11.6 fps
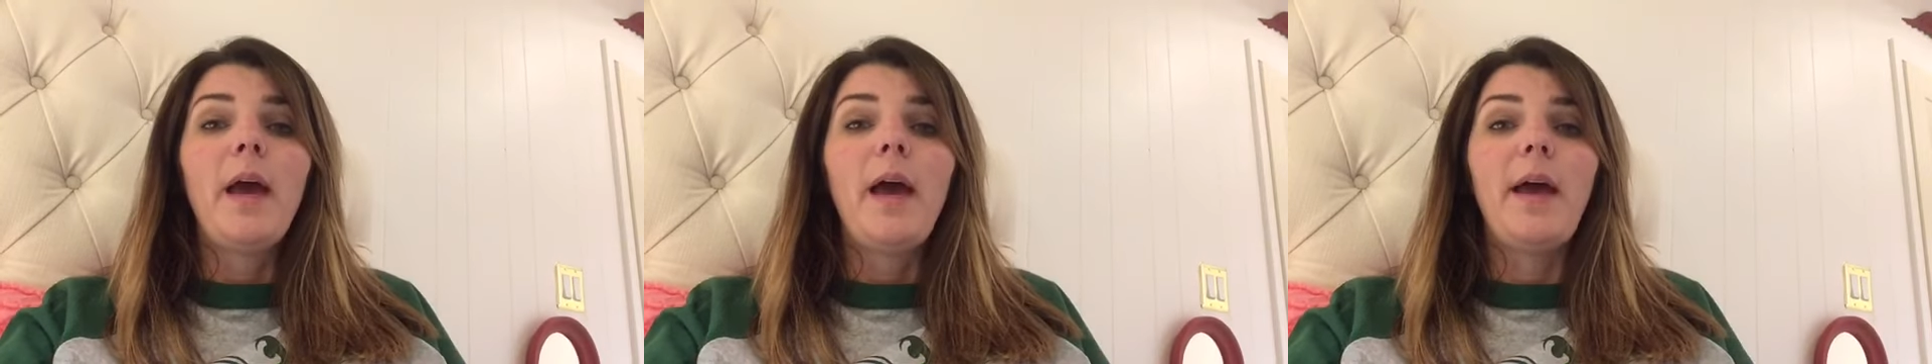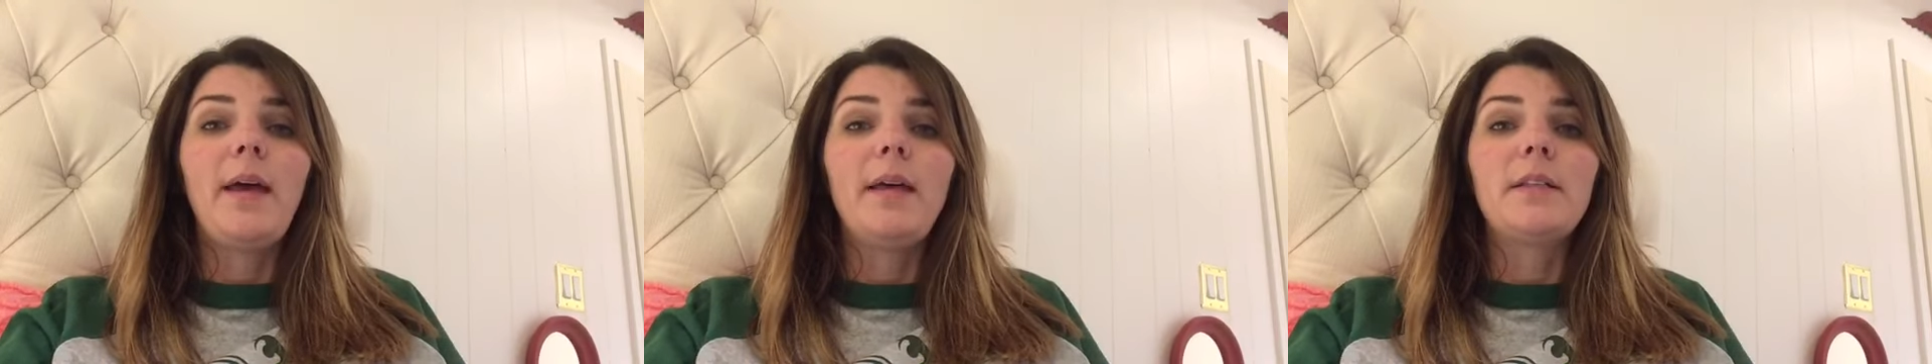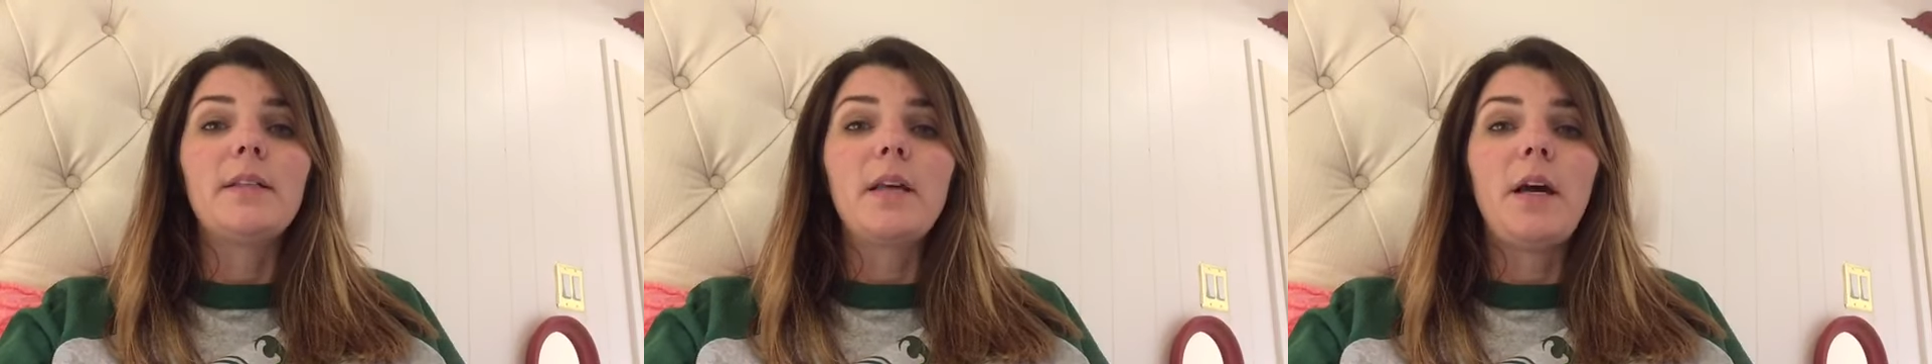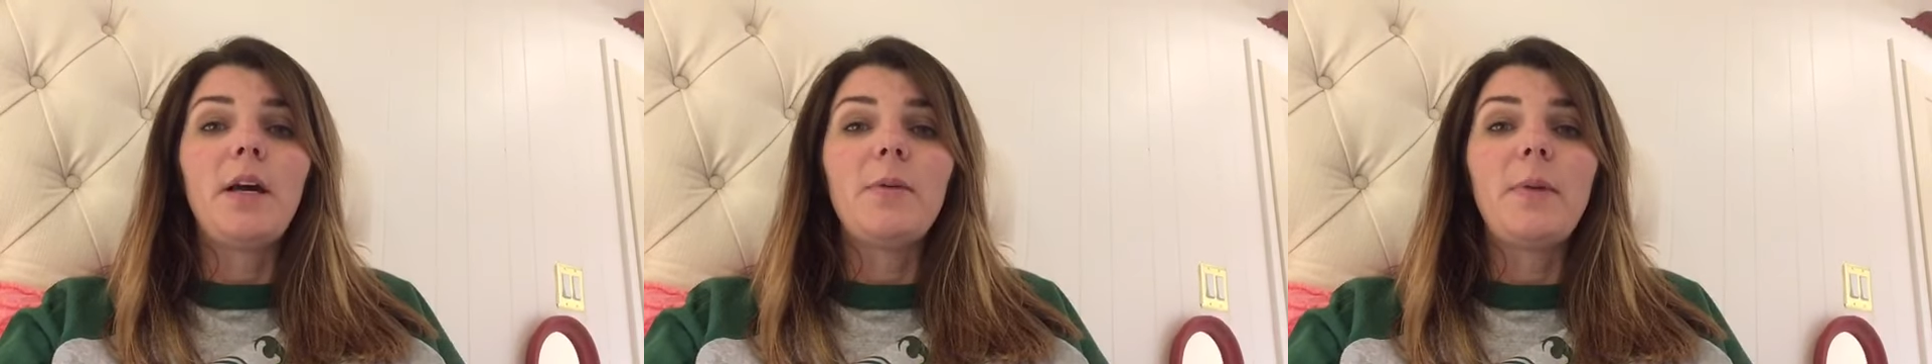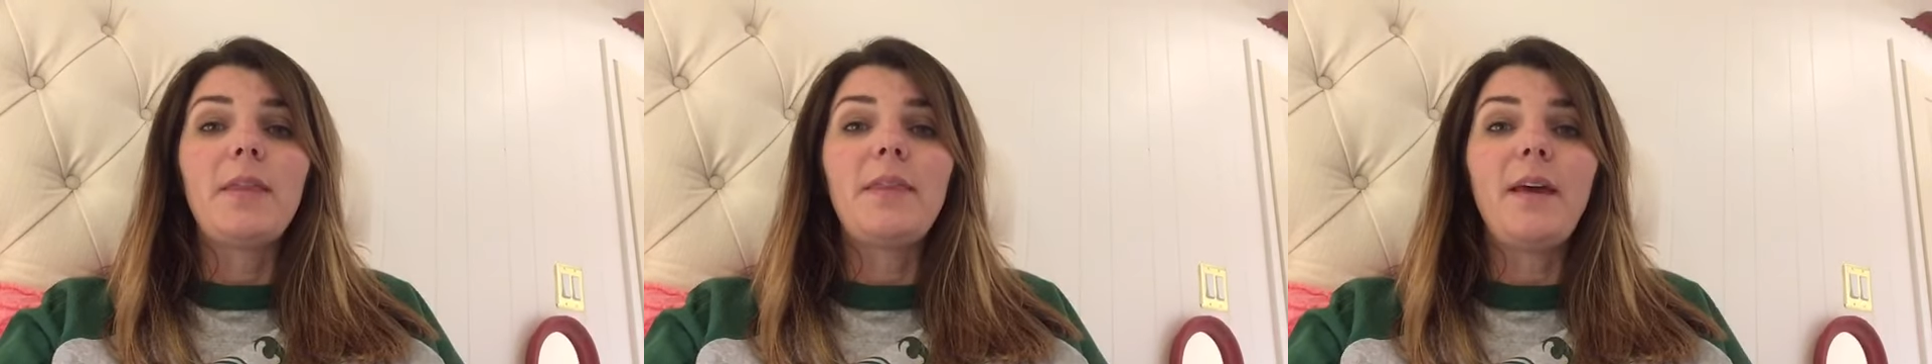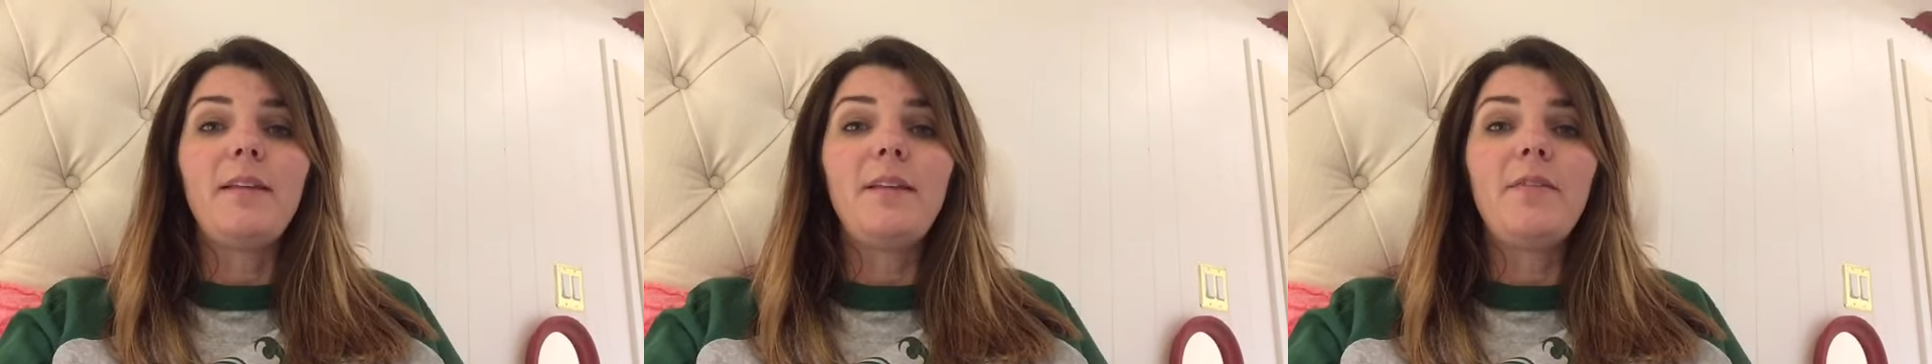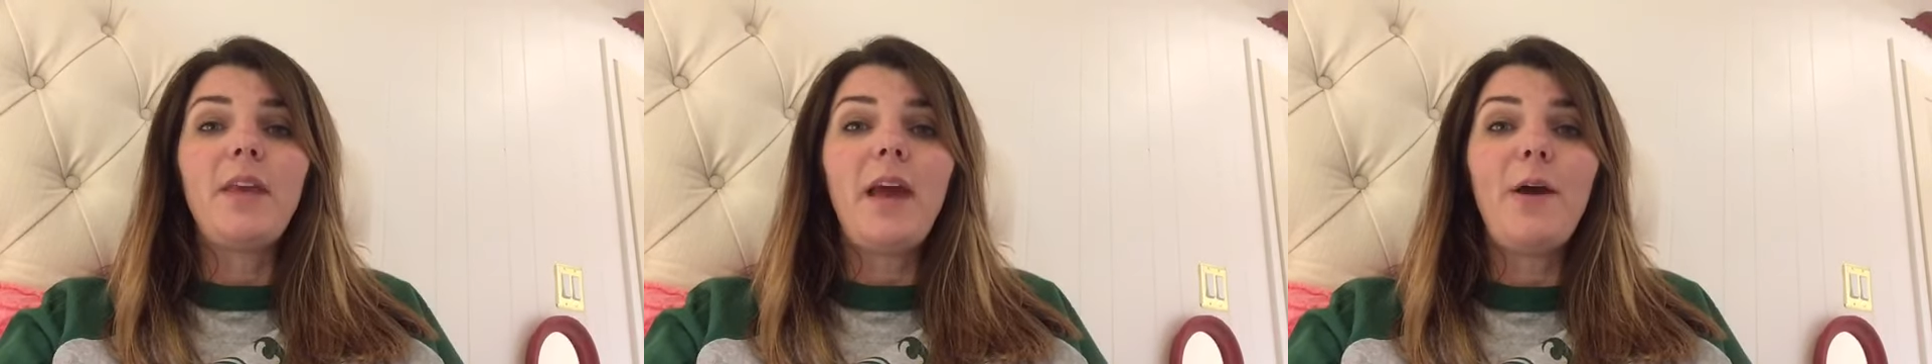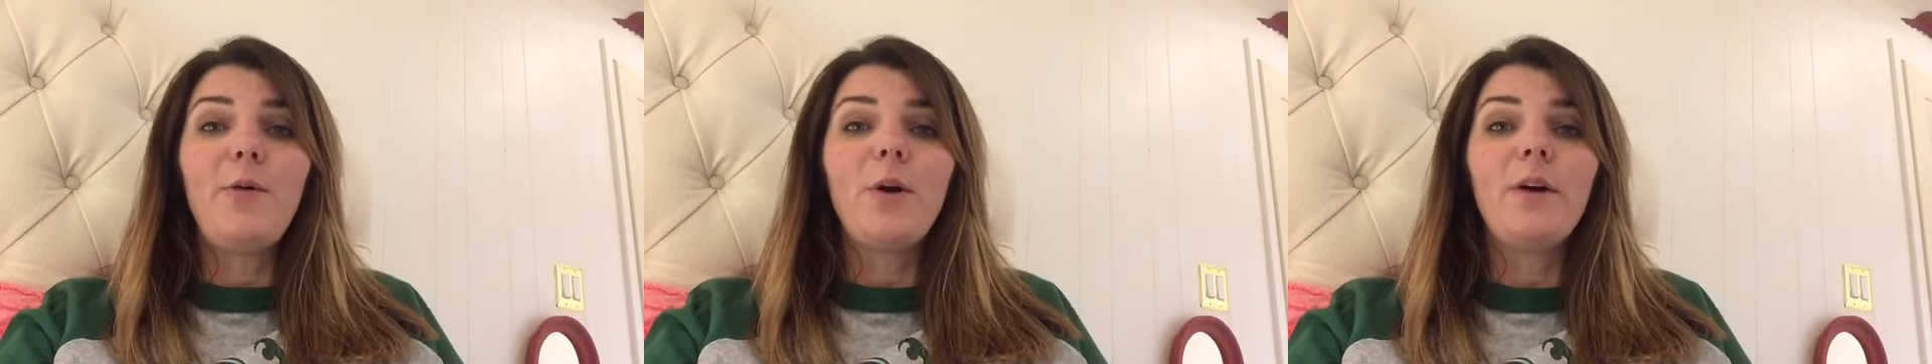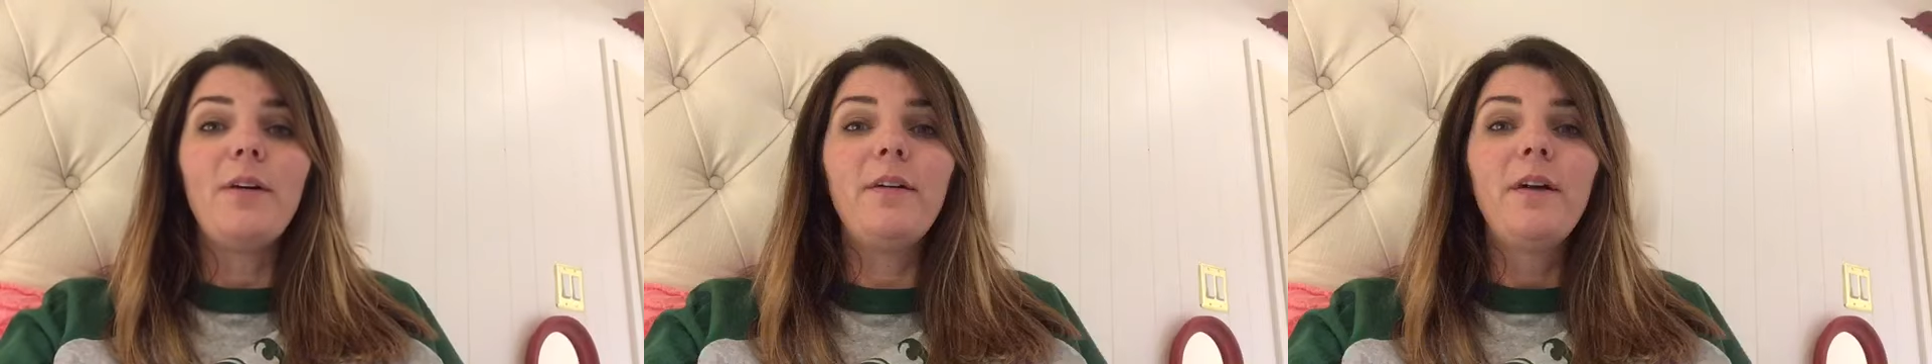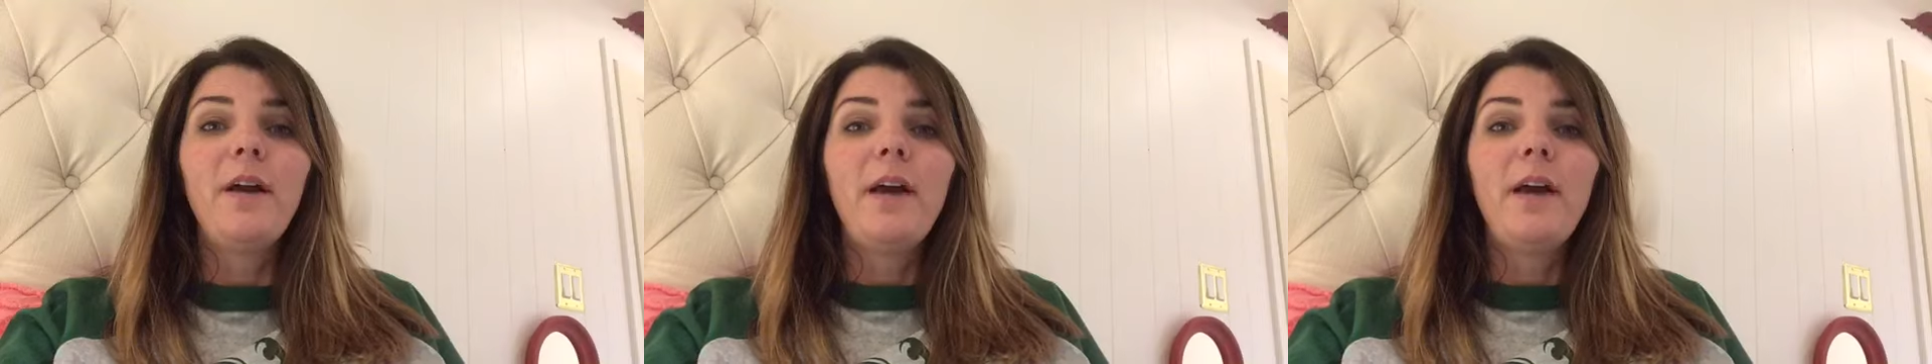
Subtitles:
and at the end of the hour,